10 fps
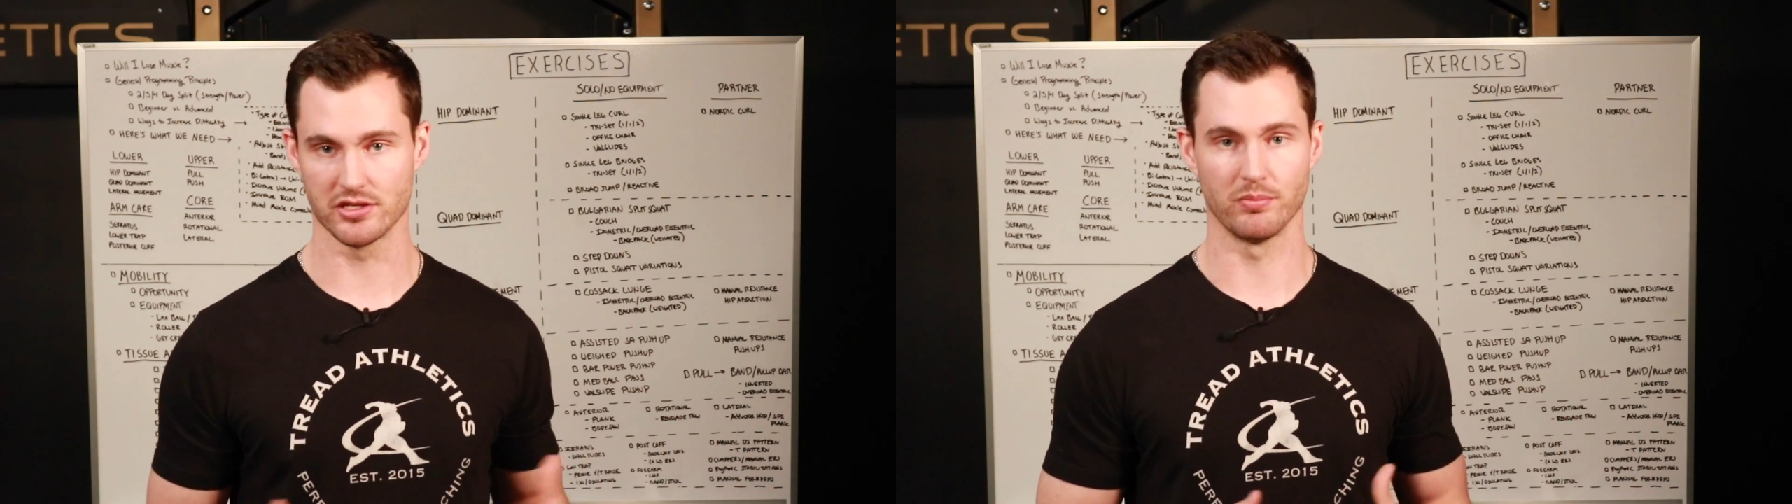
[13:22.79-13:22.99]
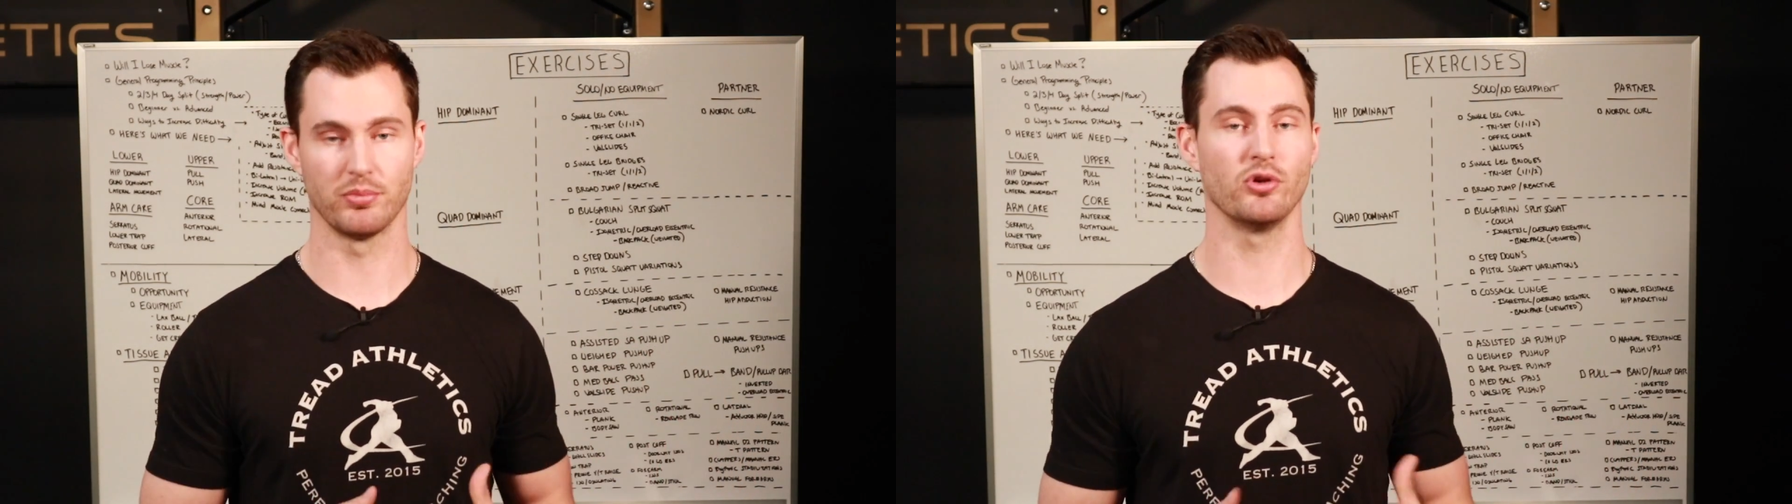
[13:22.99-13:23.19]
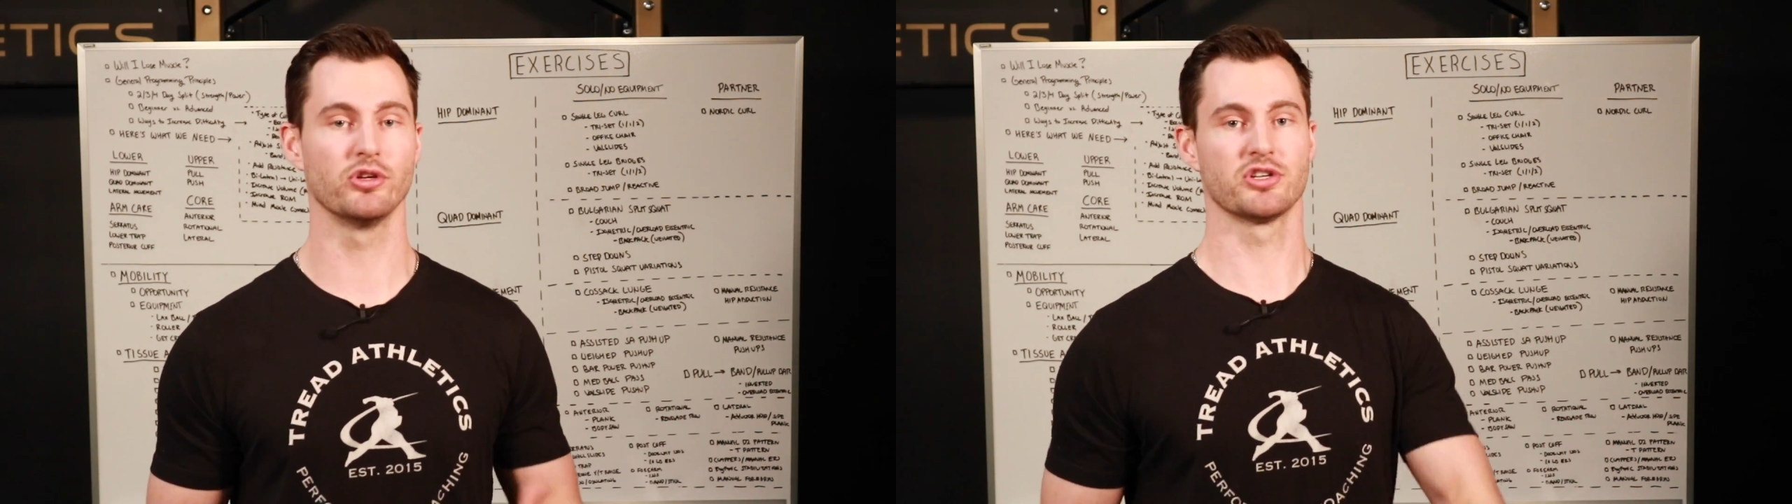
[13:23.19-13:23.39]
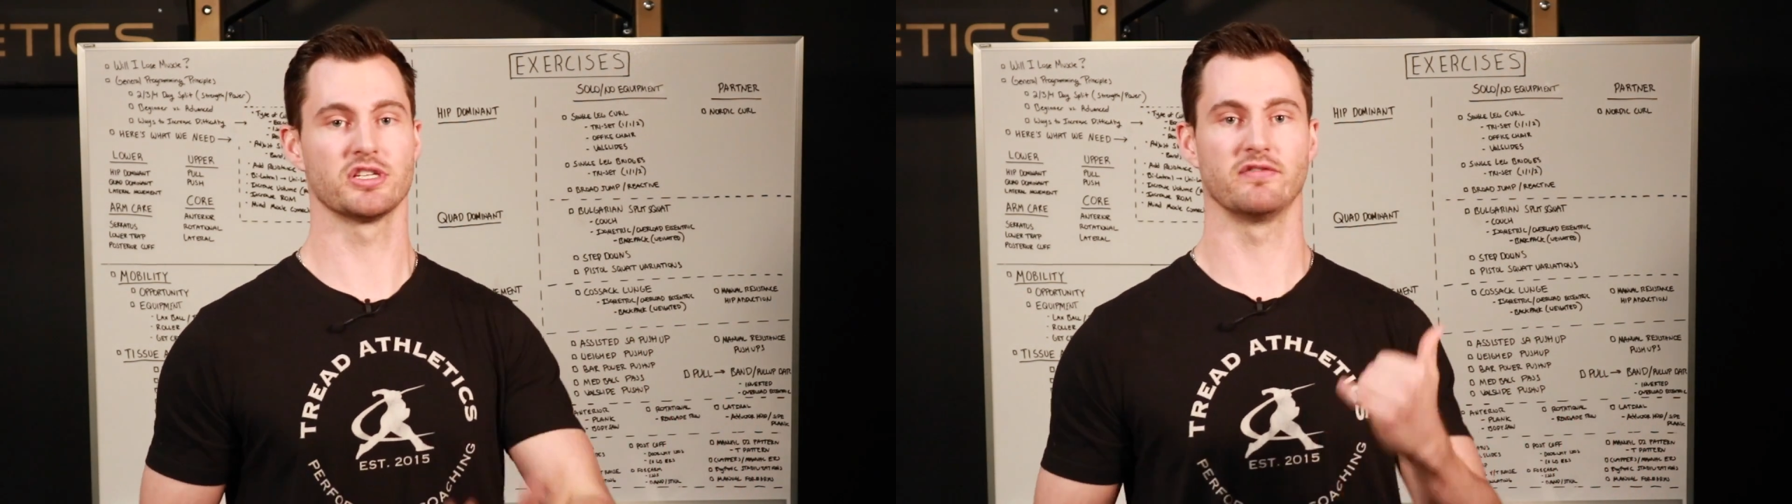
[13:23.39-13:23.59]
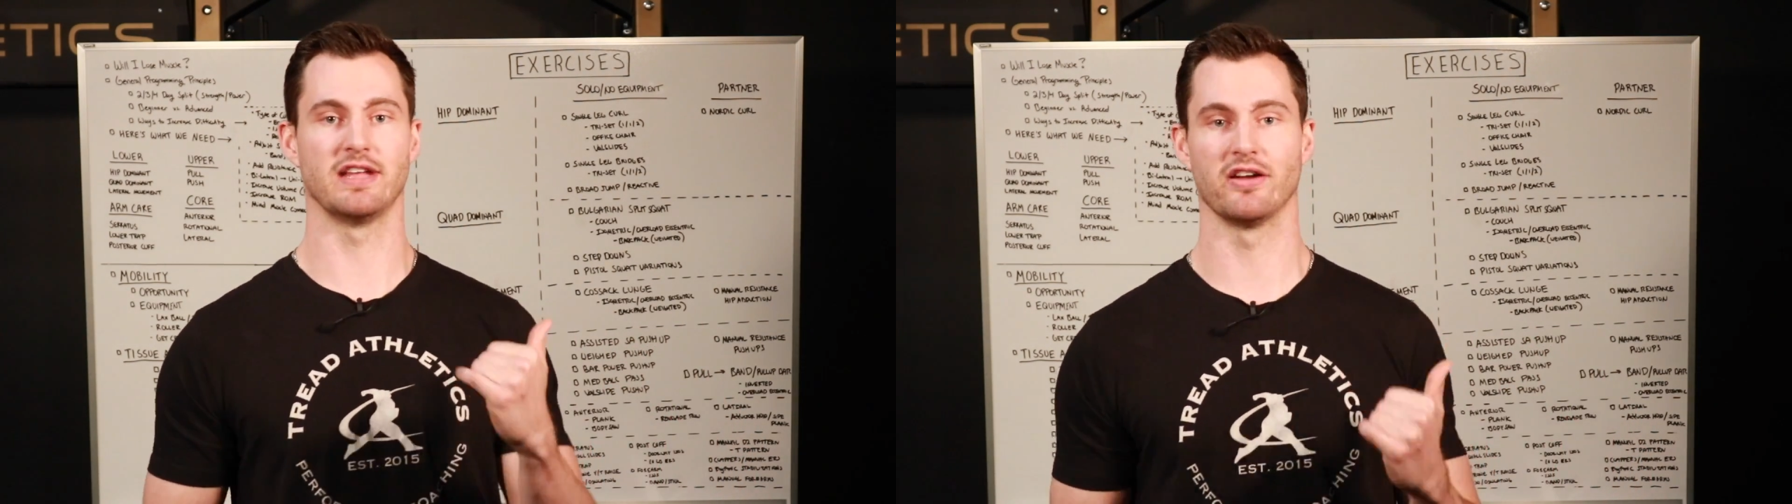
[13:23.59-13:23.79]
So pull
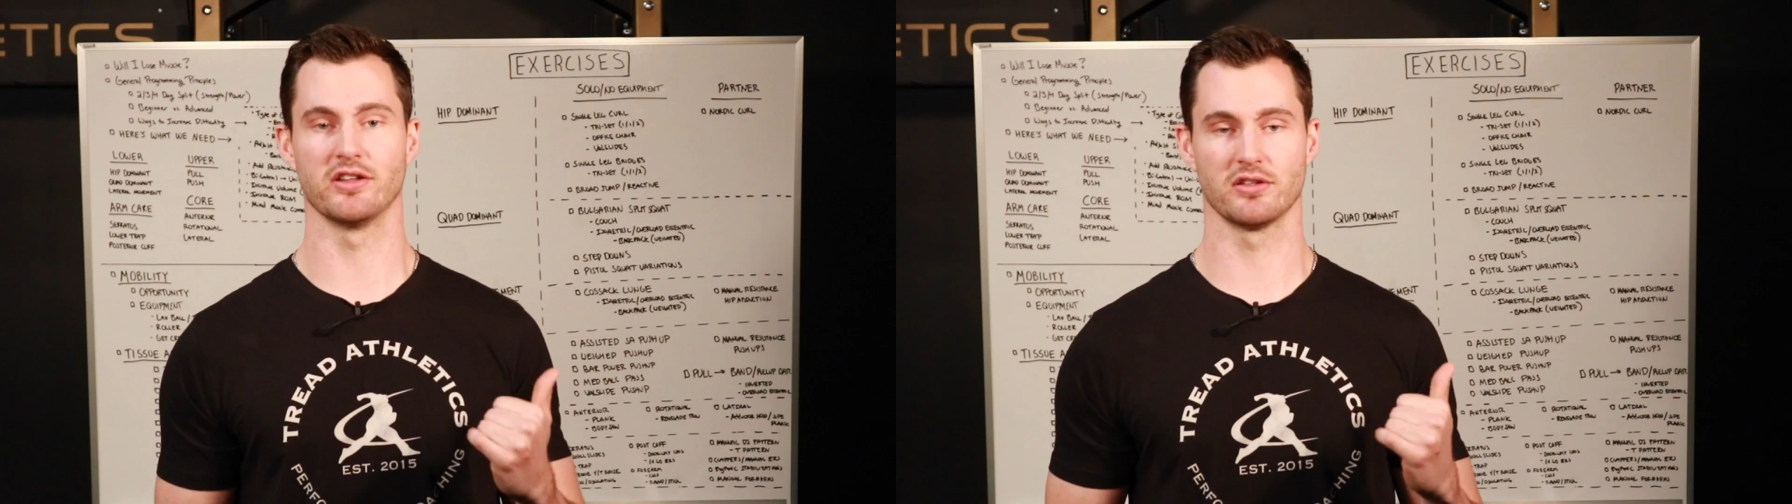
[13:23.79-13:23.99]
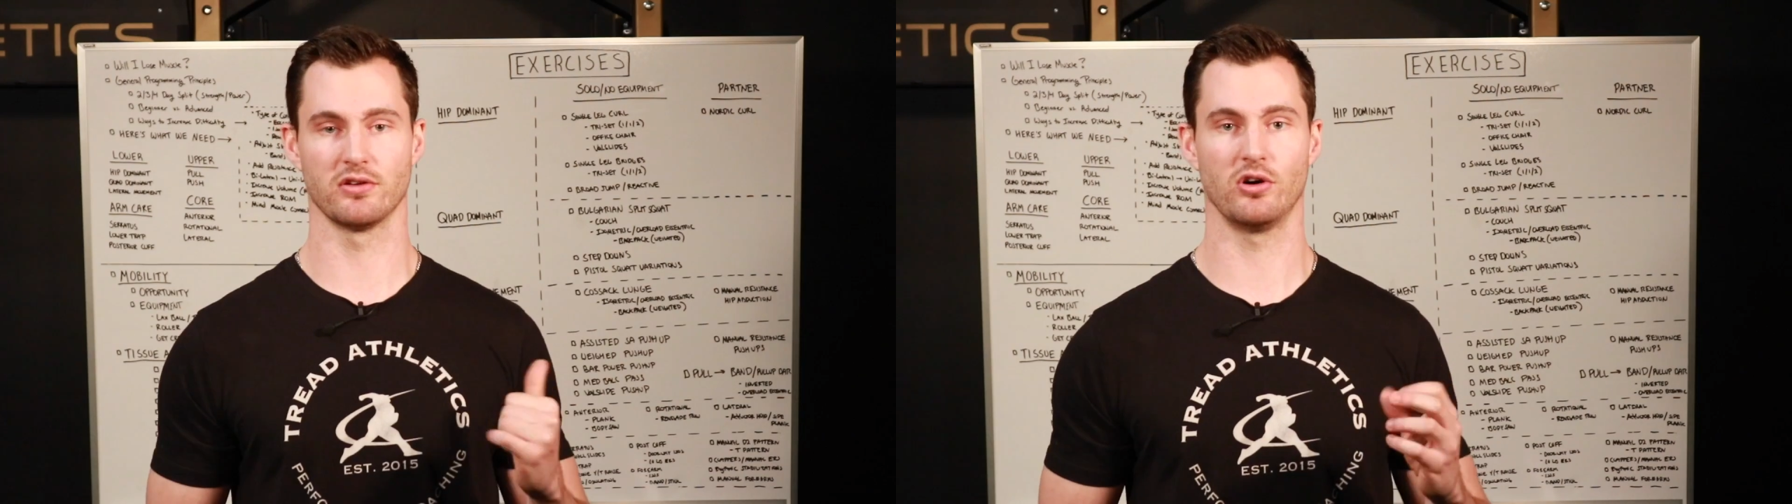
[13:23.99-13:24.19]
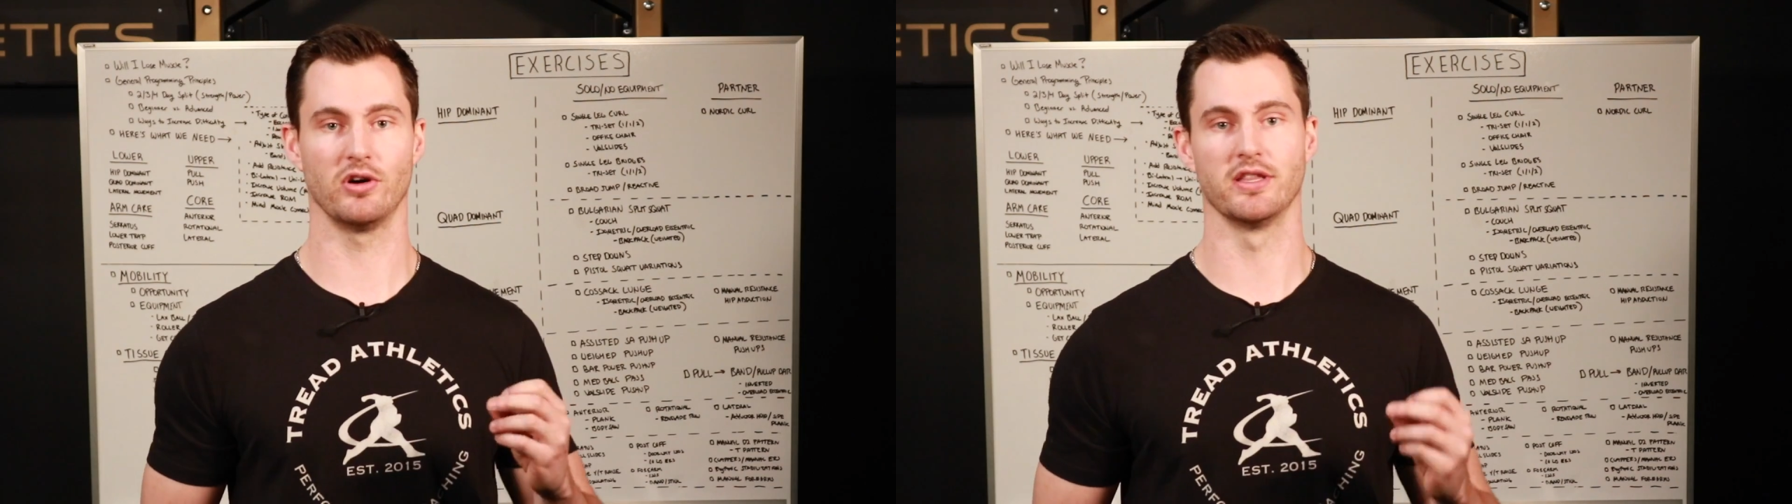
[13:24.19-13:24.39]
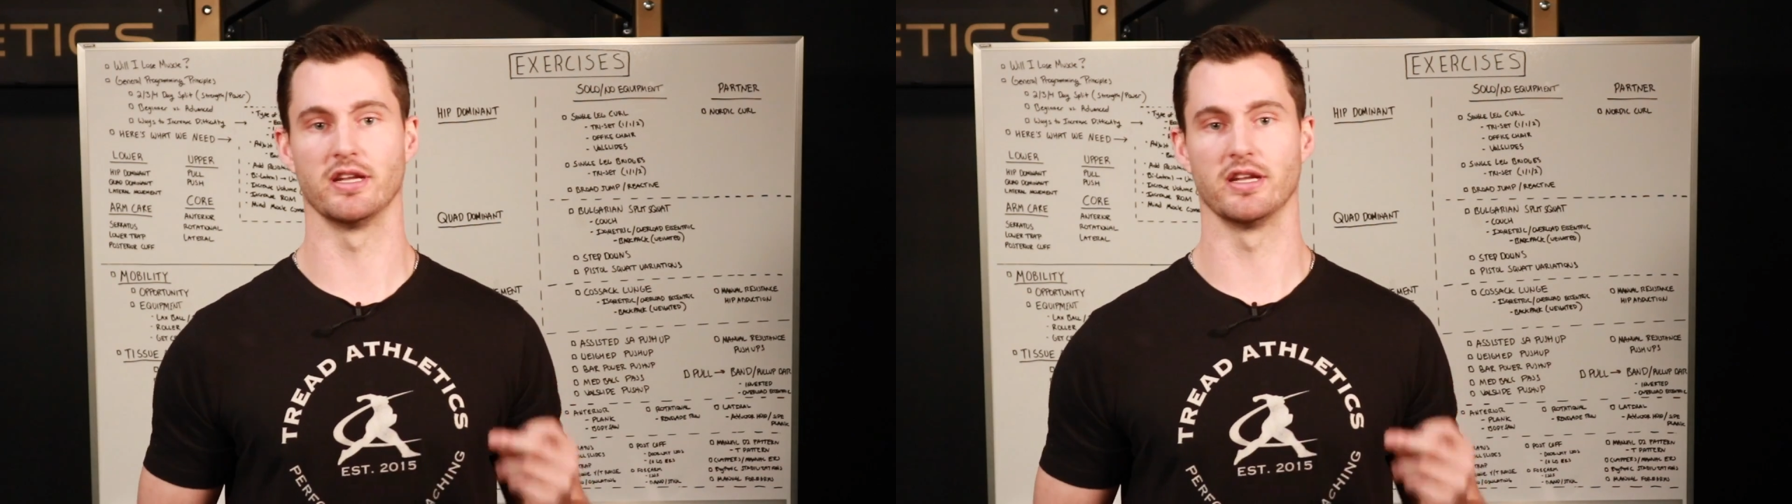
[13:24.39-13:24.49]
yourself down into the hole and